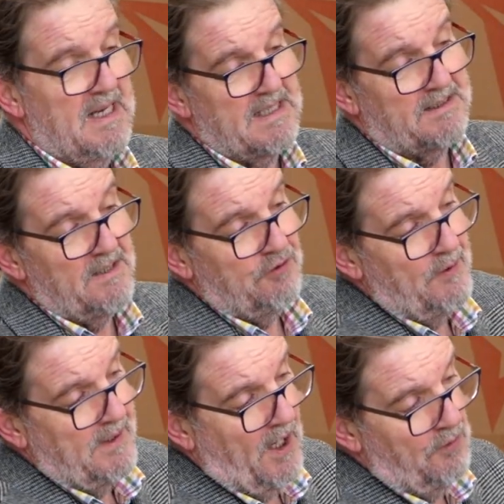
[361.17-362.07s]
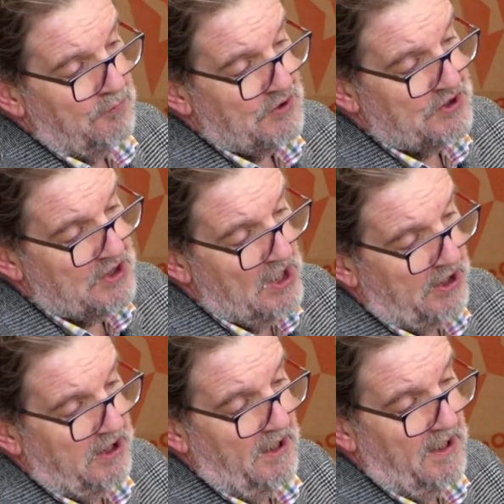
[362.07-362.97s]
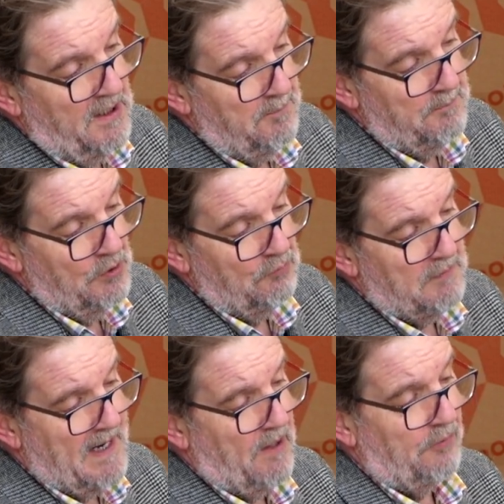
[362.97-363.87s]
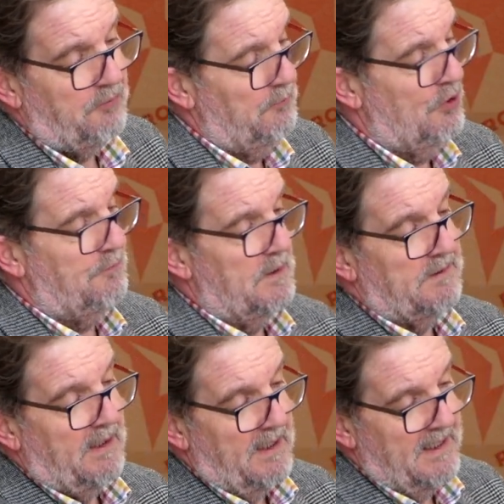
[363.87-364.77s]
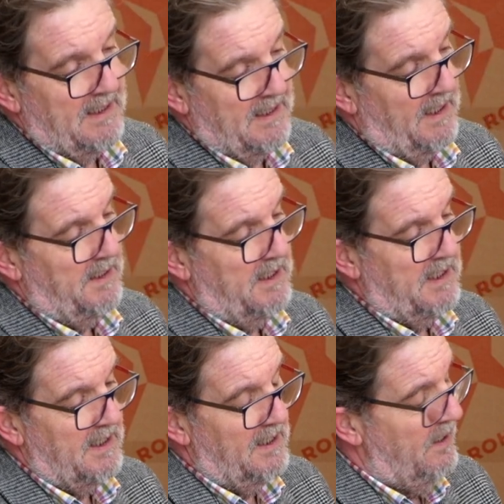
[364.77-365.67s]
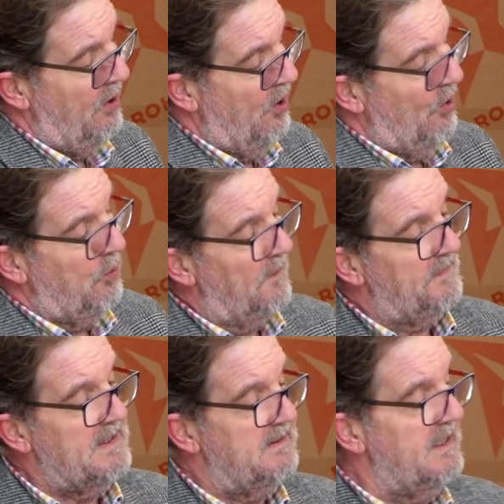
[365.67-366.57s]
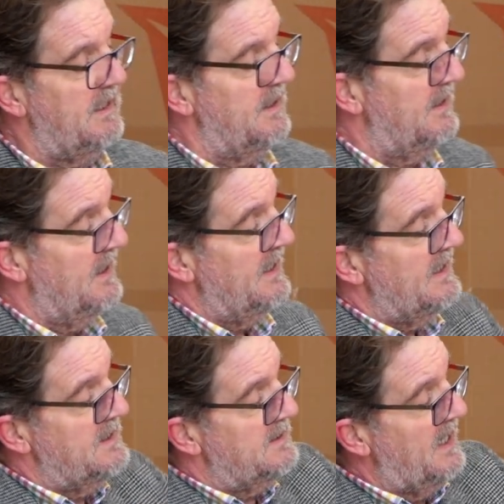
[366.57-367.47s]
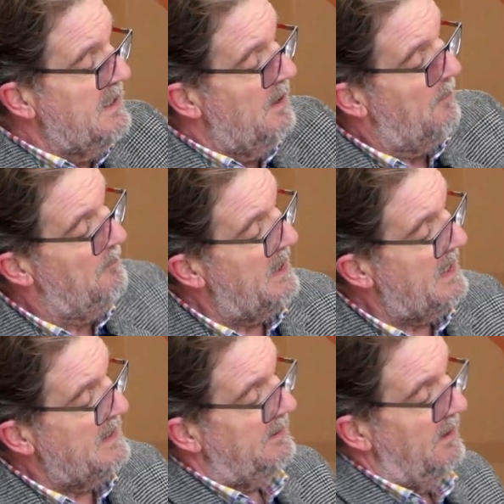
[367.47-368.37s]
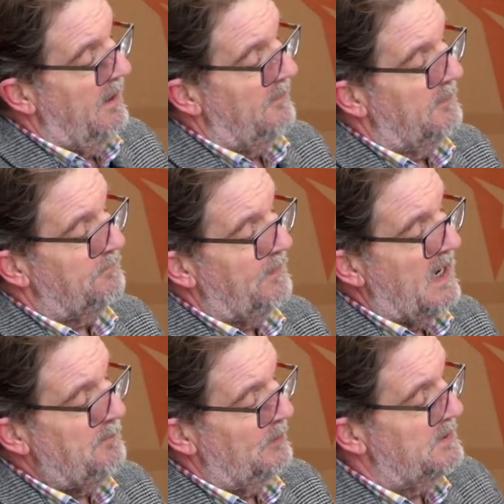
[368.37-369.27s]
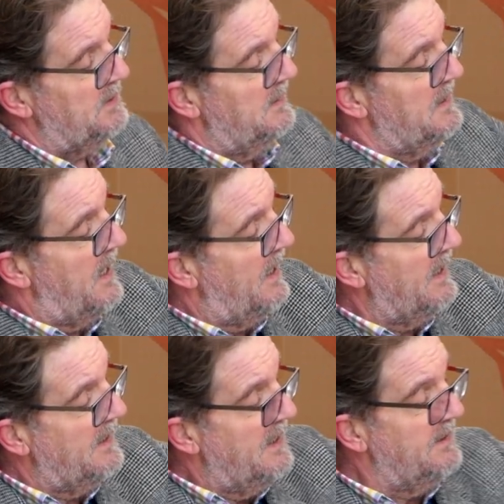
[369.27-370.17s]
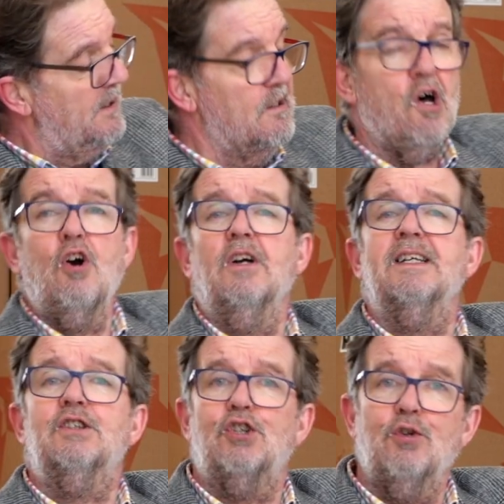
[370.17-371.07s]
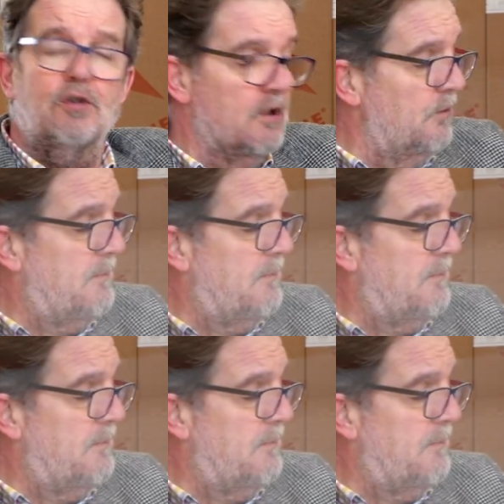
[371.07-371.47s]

Instead of doing a circular round movement here and here, what they did is they made the fibres lie in a longitudinal